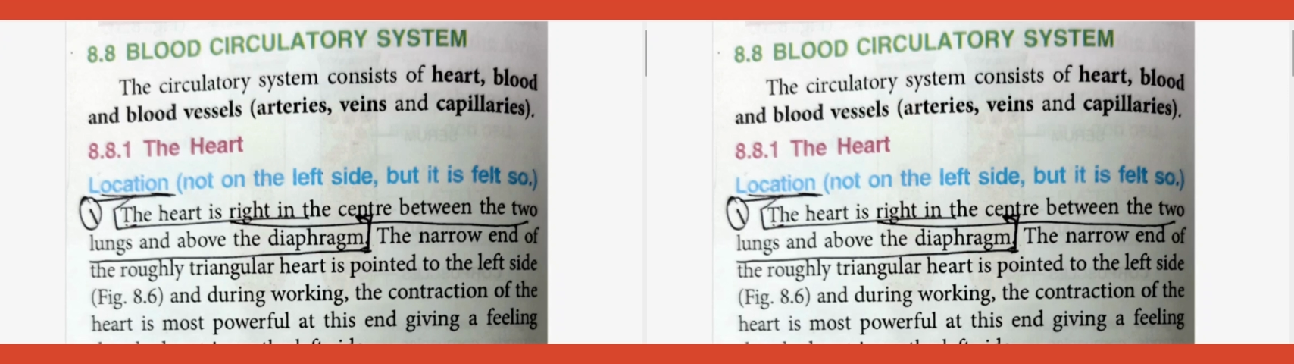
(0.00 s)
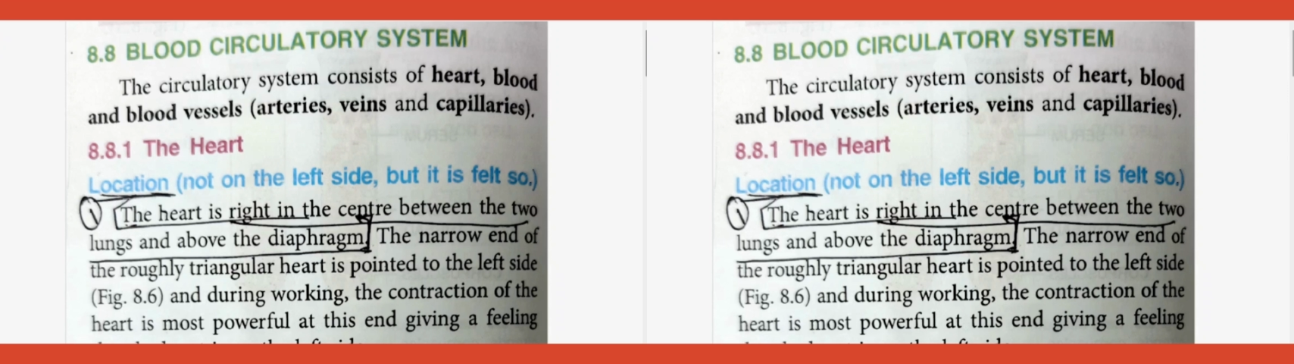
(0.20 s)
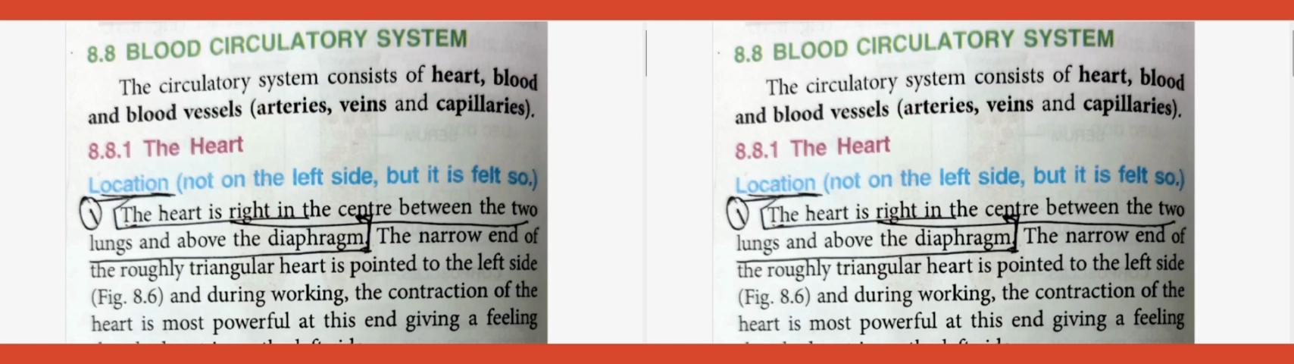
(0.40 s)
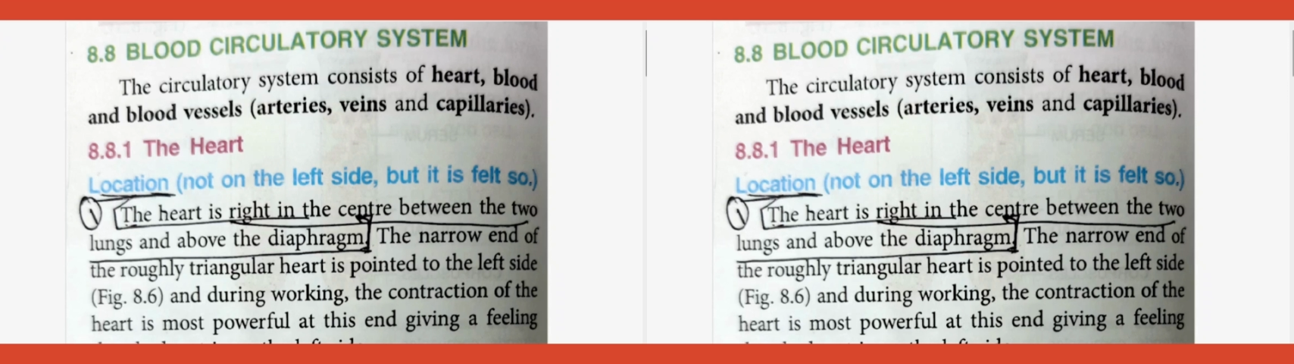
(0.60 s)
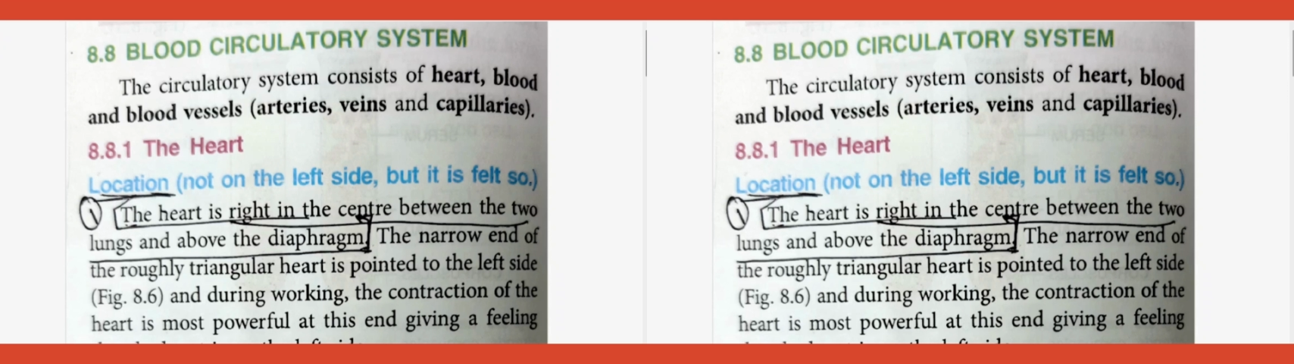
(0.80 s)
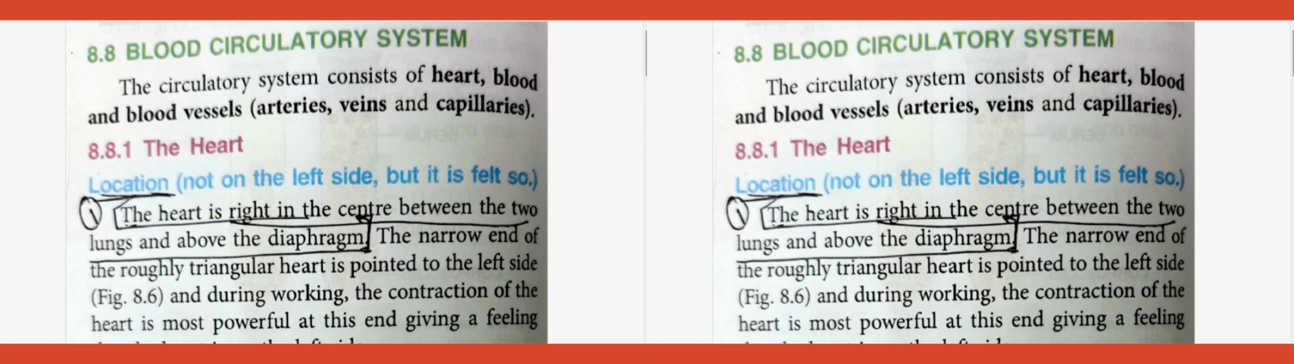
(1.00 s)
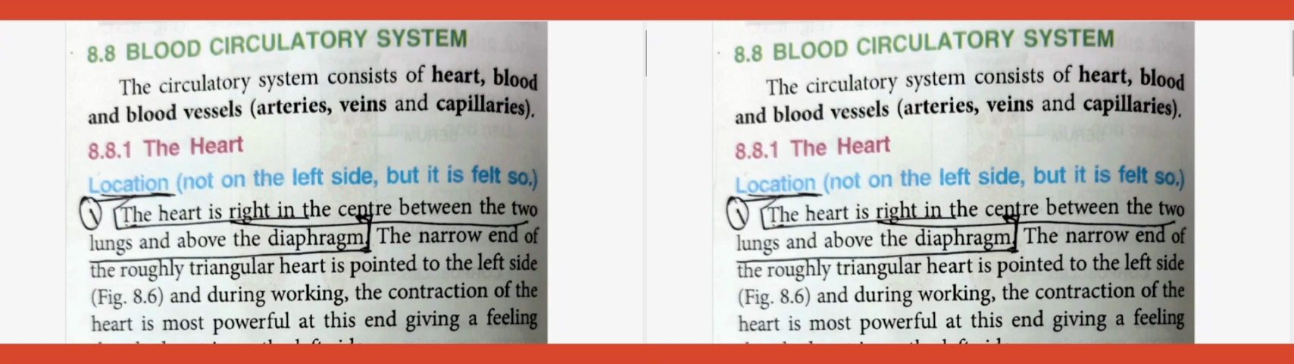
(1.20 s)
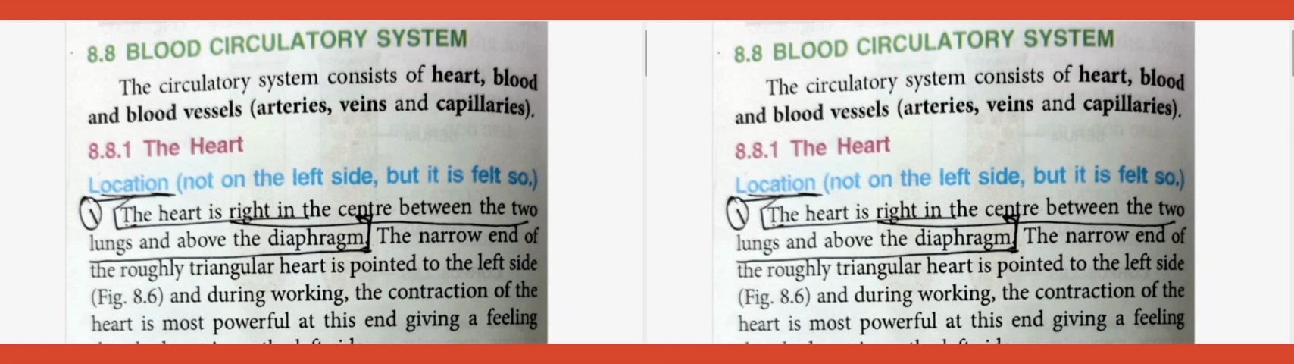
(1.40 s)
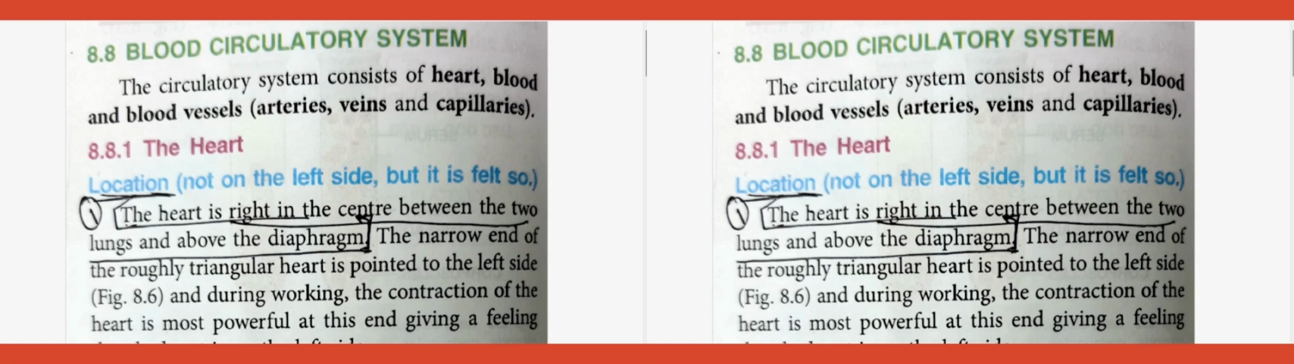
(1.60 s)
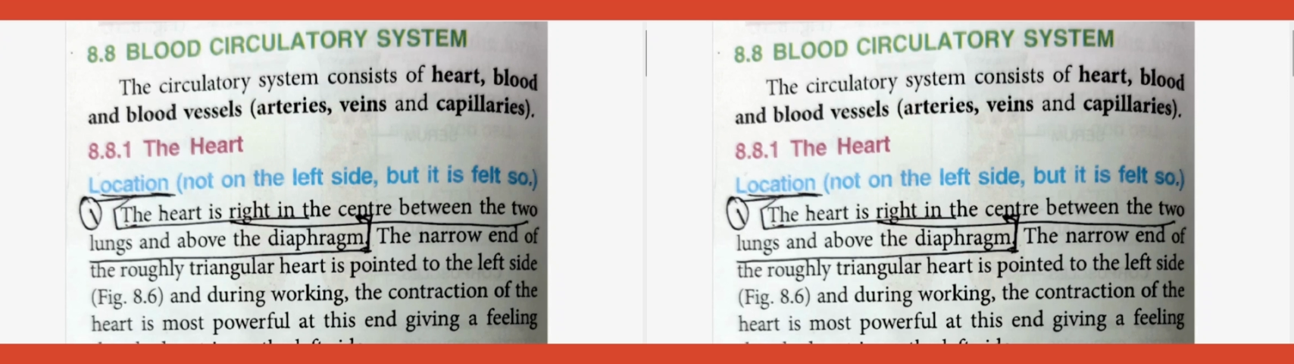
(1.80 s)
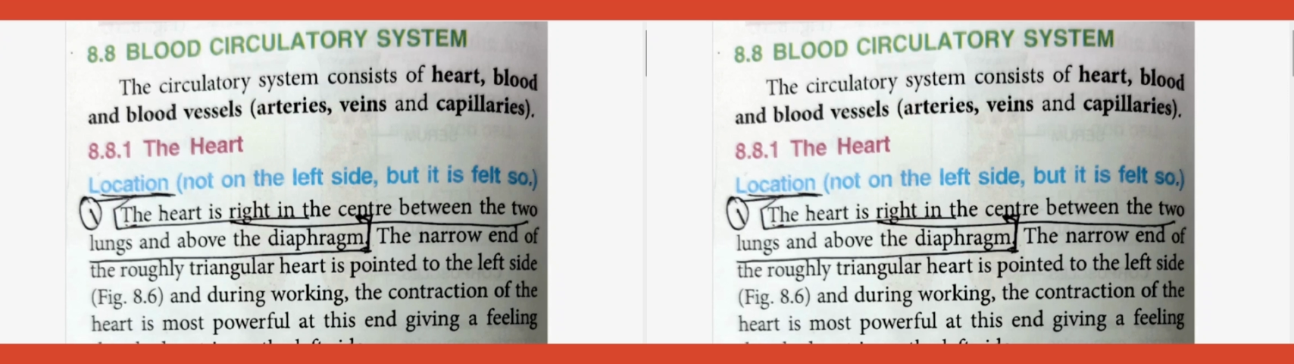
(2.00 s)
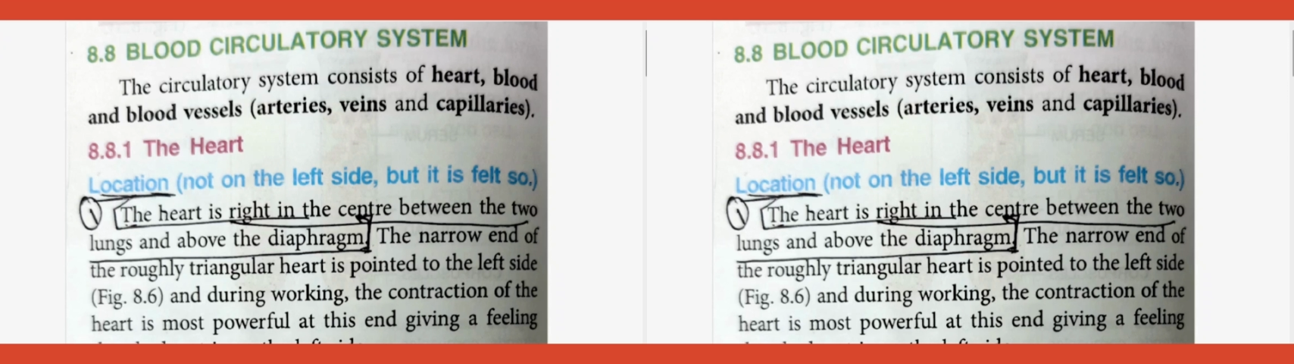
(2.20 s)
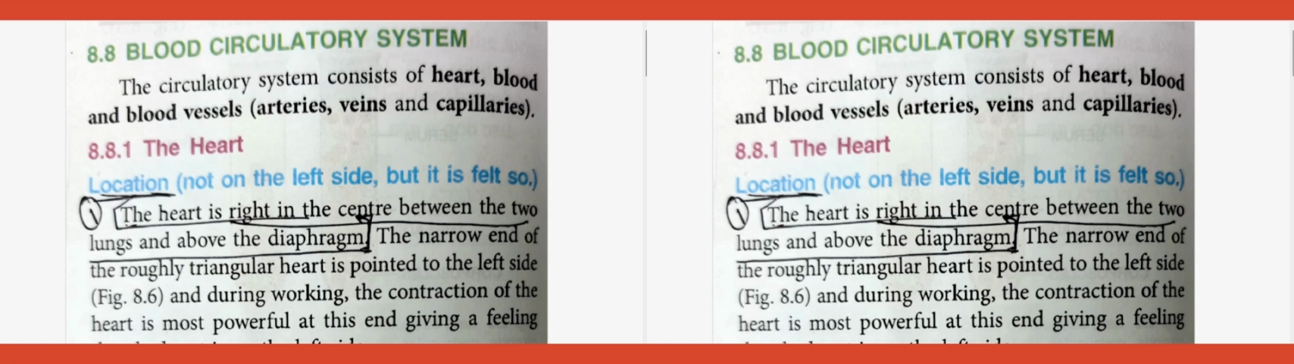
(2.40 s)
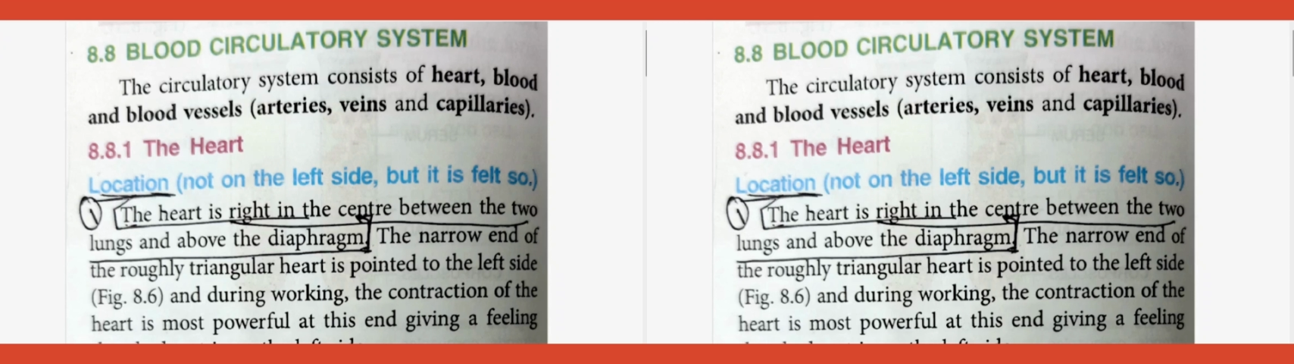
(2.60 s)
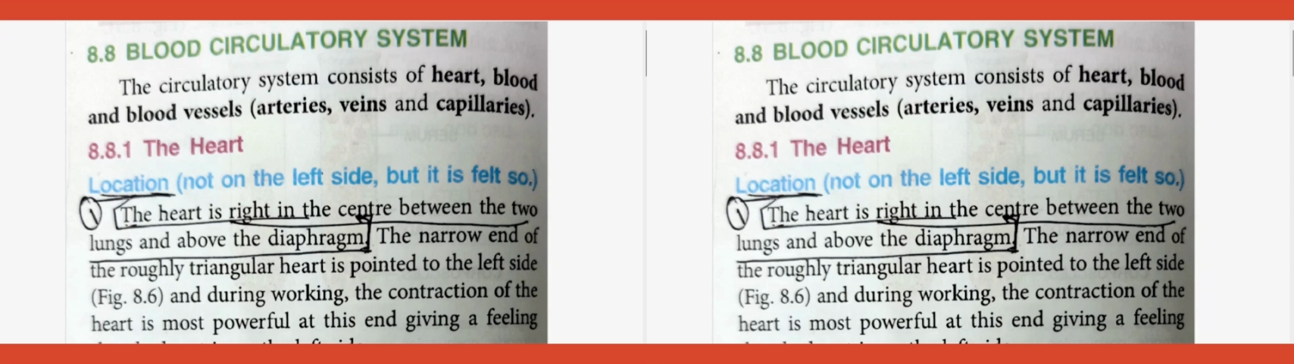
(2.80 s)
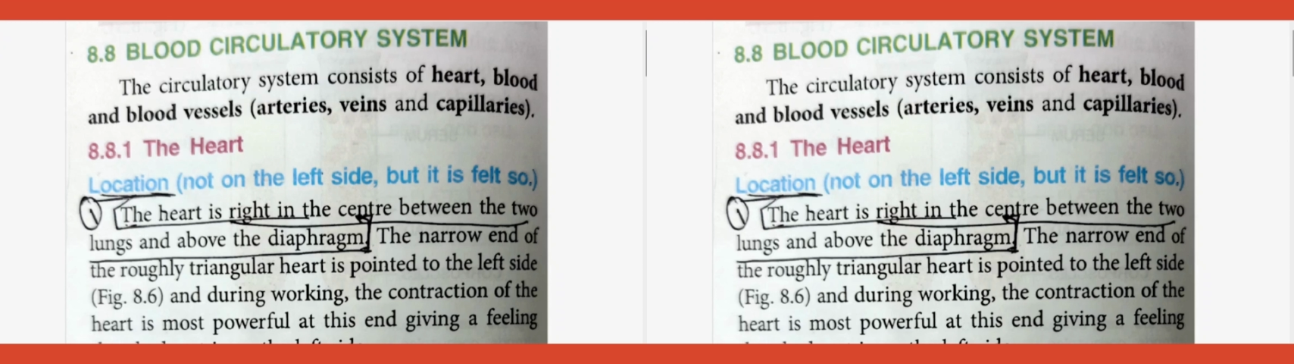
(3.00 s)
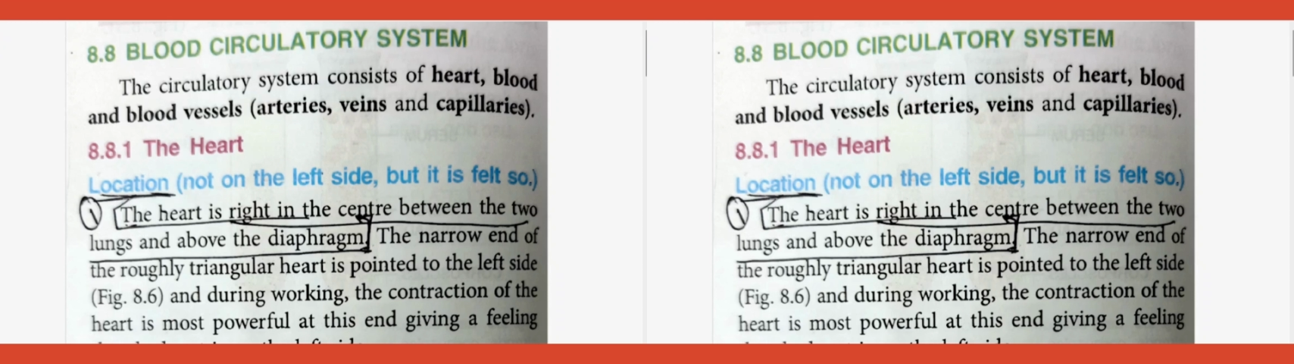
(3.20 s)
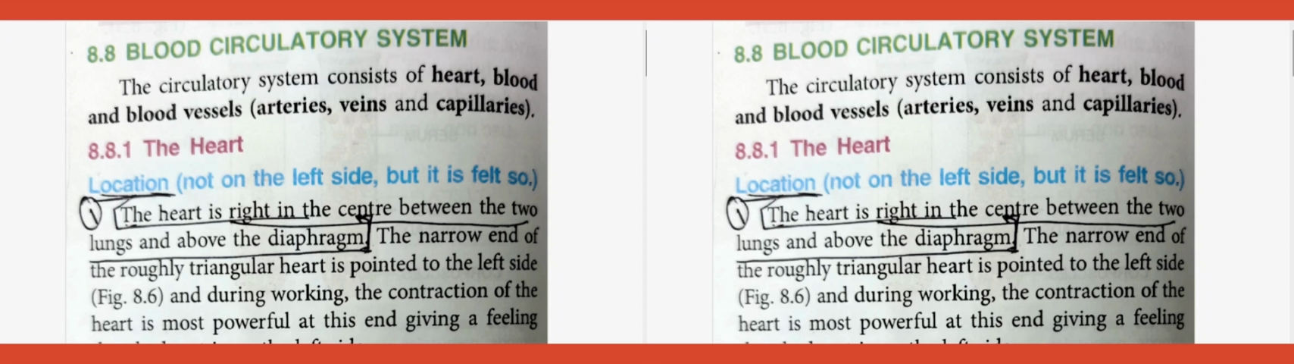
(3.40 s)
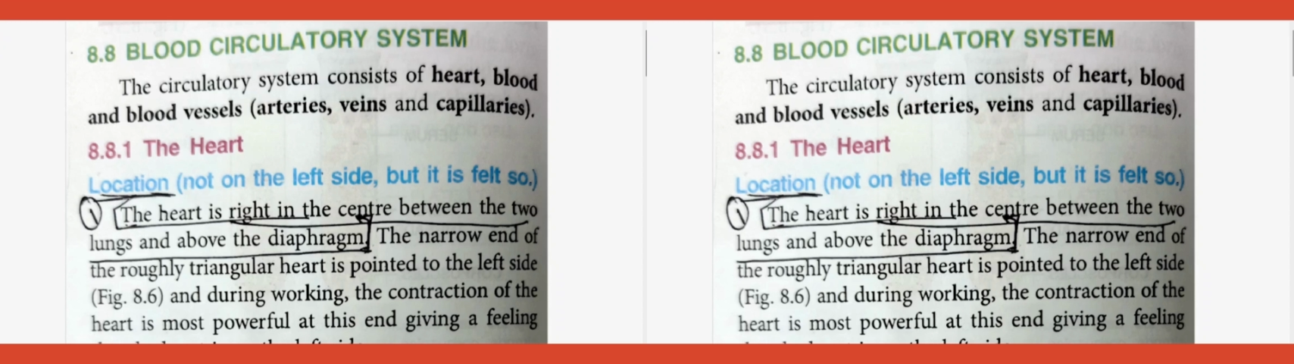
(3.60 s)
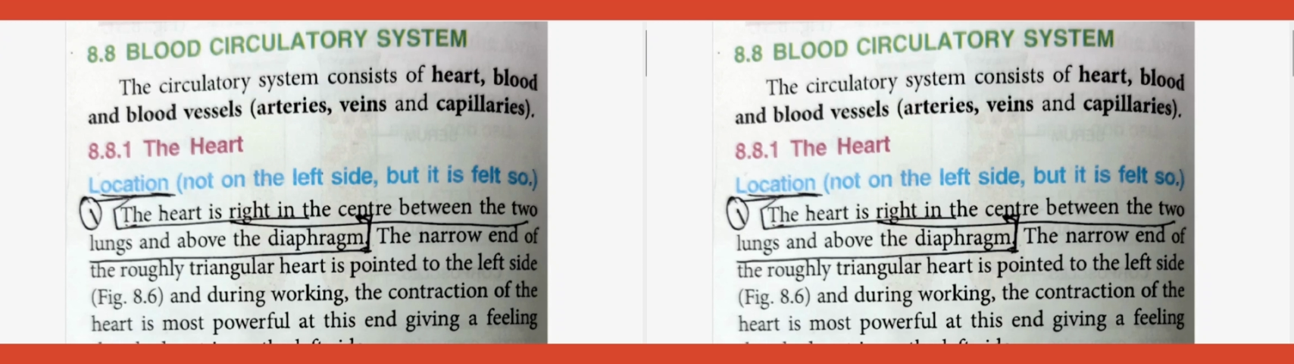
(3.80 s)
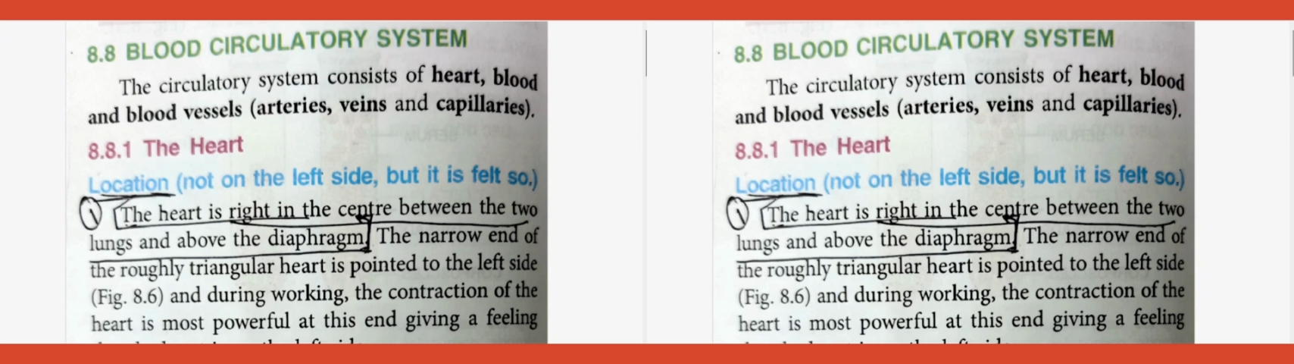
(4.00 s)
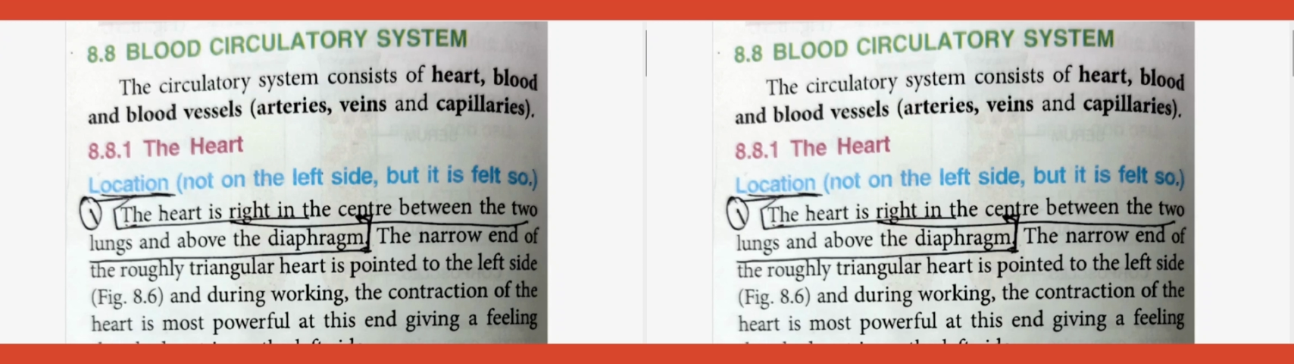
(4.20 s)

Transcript: Nobody's mouth can be seen.